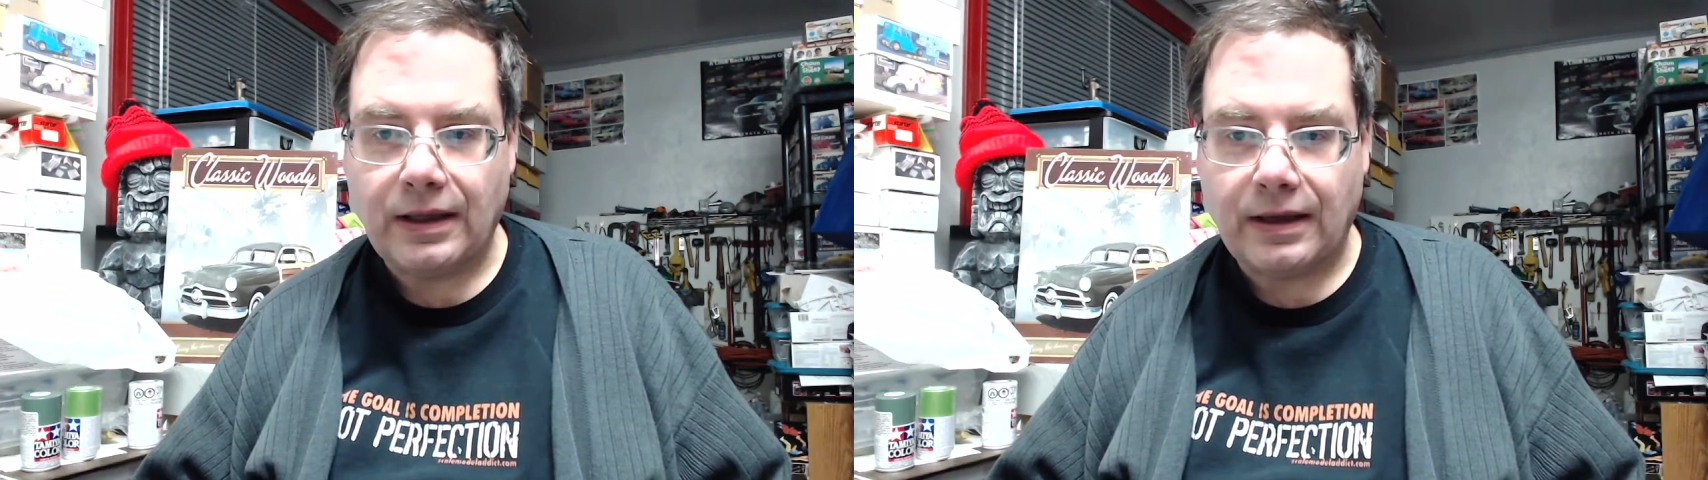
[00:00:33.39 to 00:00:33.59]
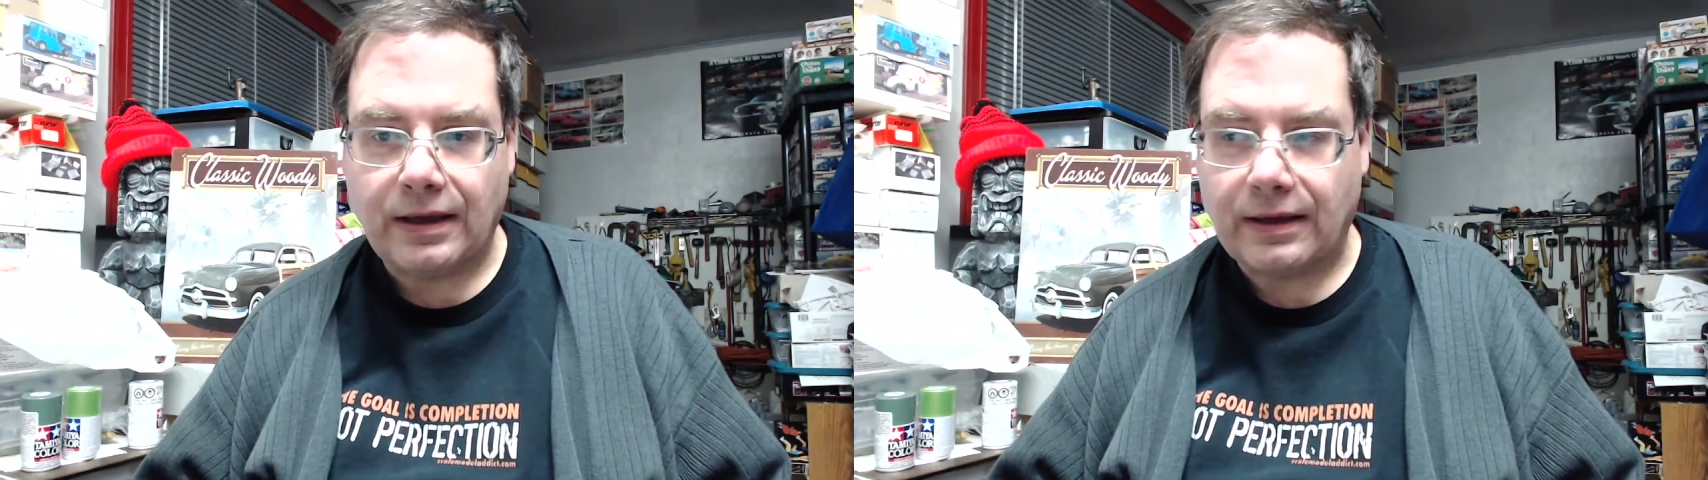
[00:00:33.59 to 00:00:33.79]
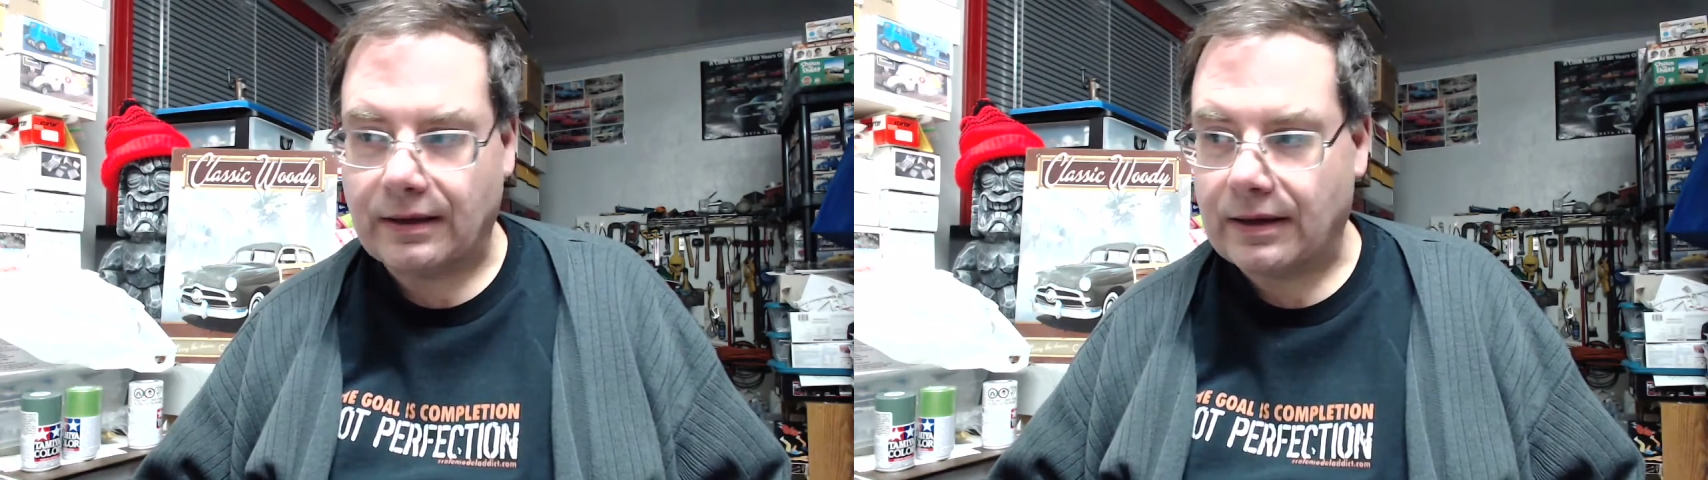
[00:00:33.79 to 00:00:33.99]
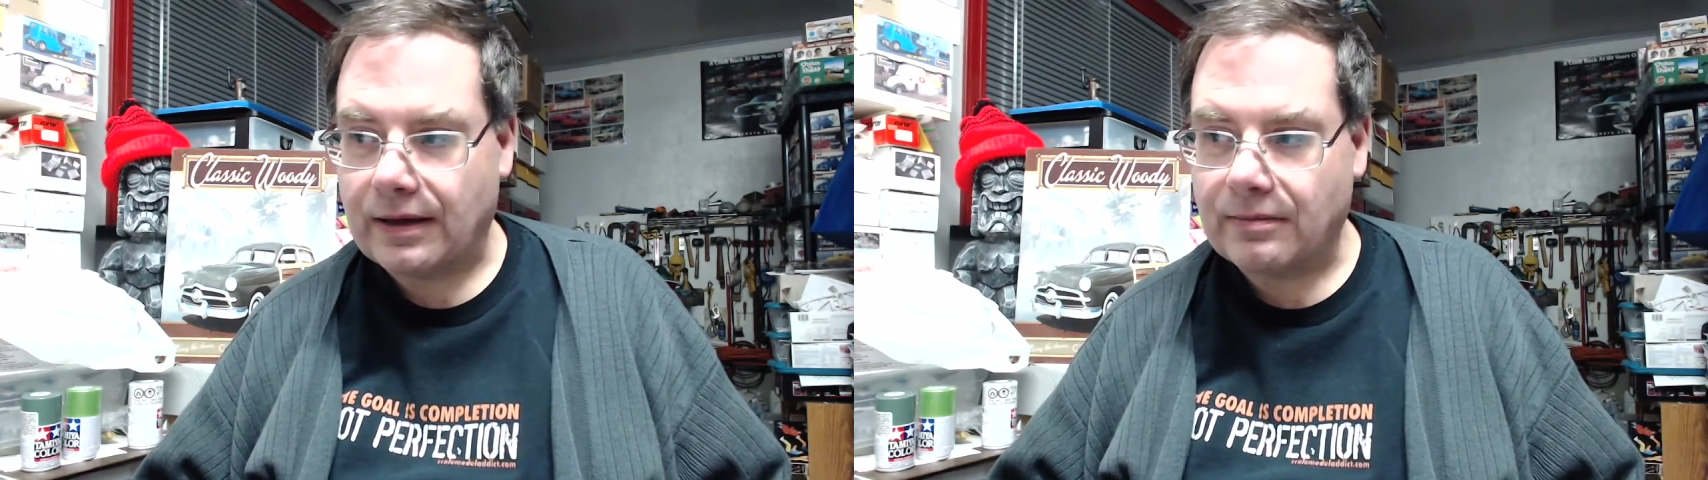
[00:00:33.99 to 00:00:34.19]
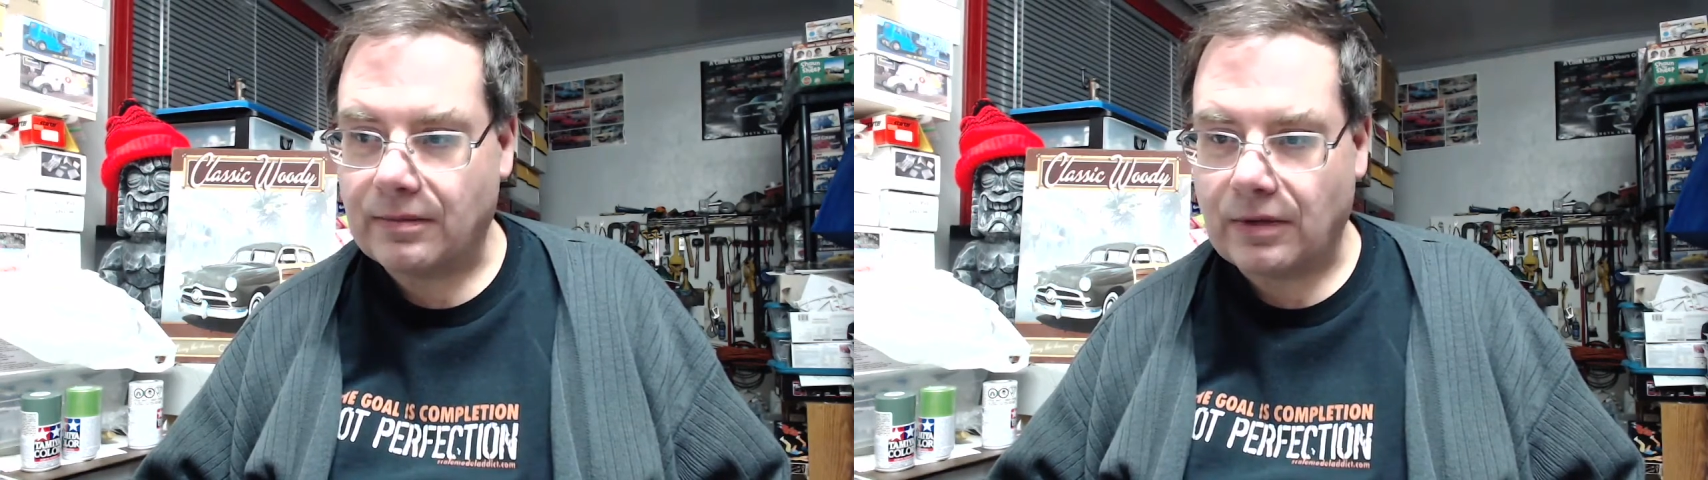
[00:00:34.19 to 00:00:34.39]
and
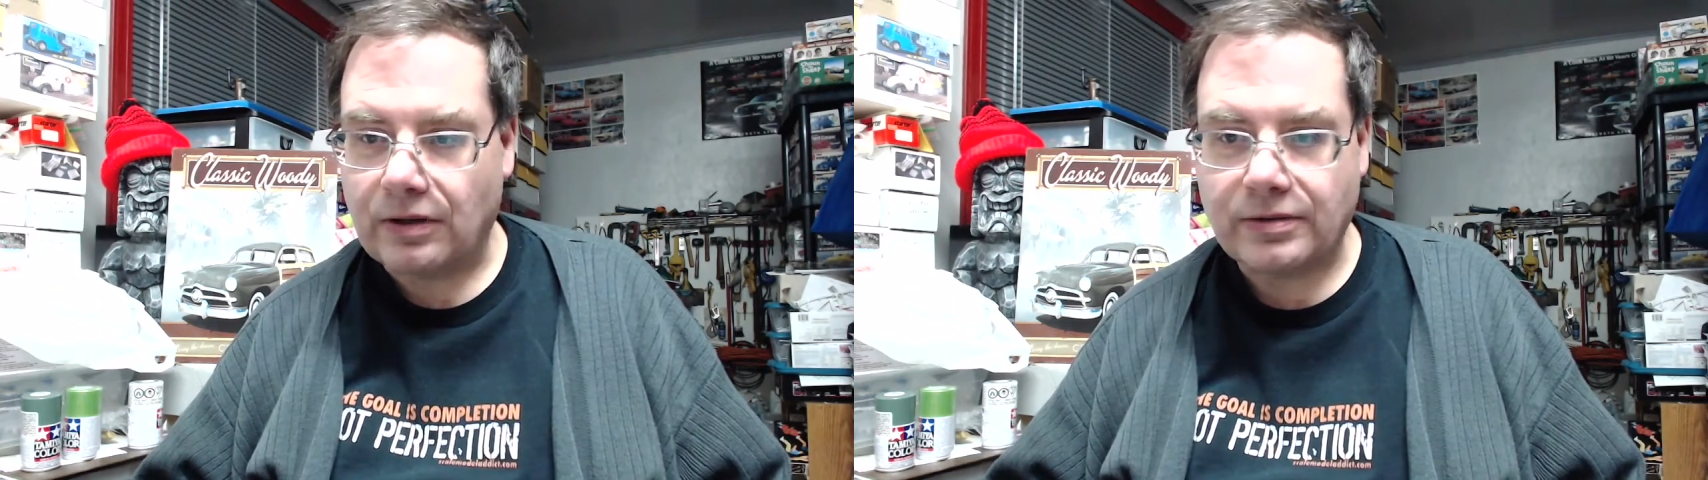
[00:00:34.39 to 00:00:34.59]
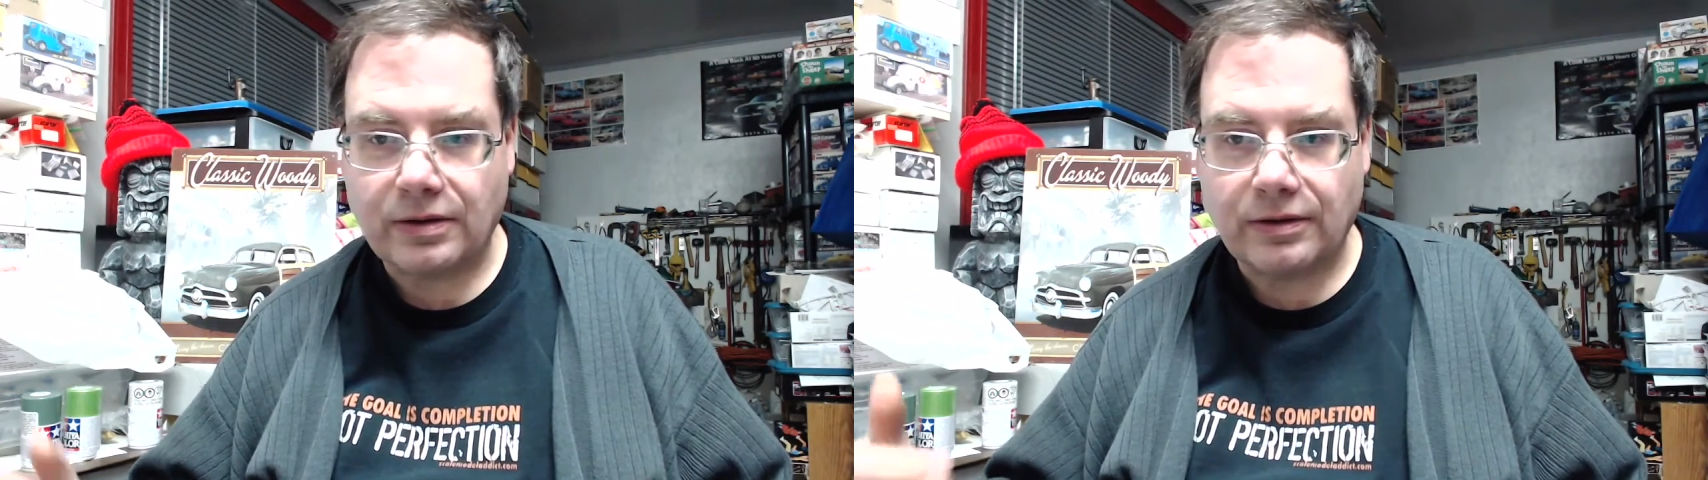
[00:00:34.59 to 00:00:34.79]
I'm also